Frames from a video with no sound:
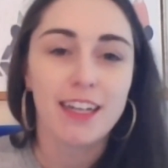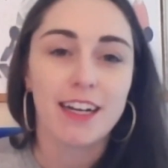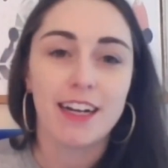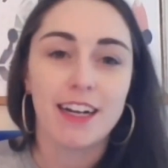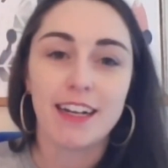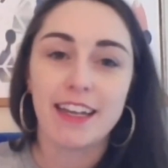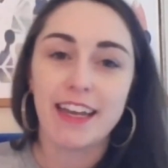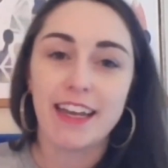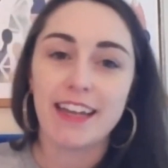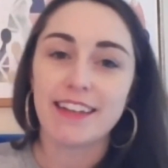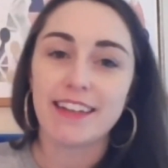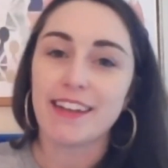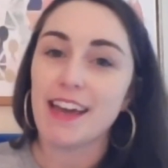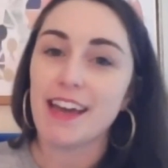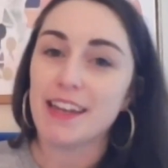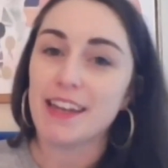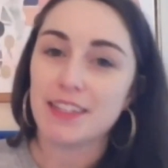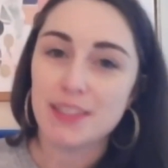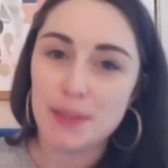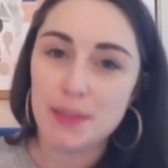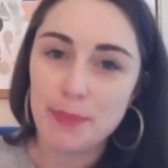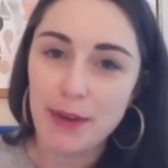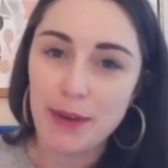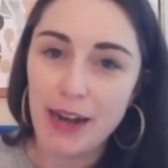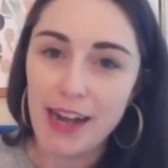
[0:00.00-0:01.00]
again, not a
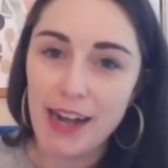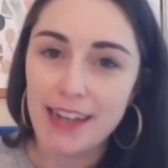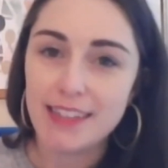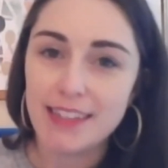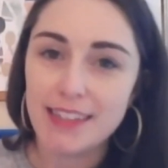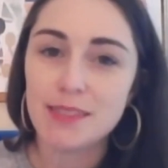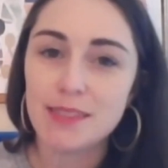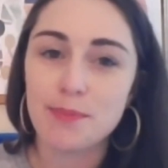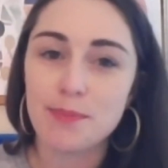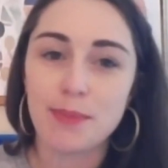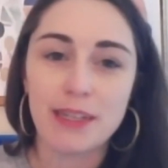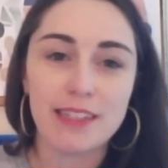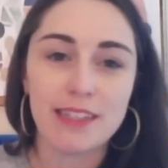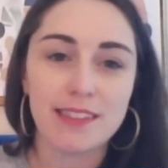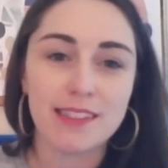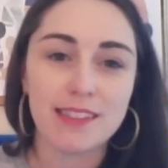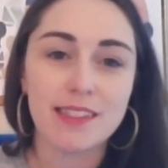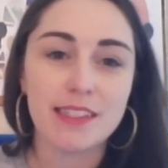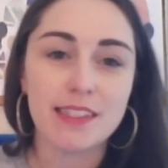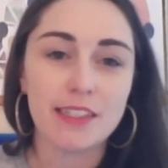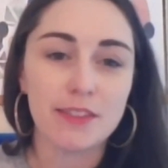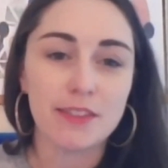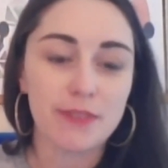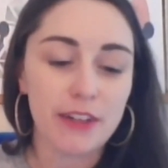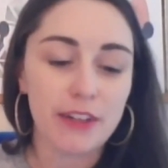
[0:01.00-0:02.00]
surprise, but still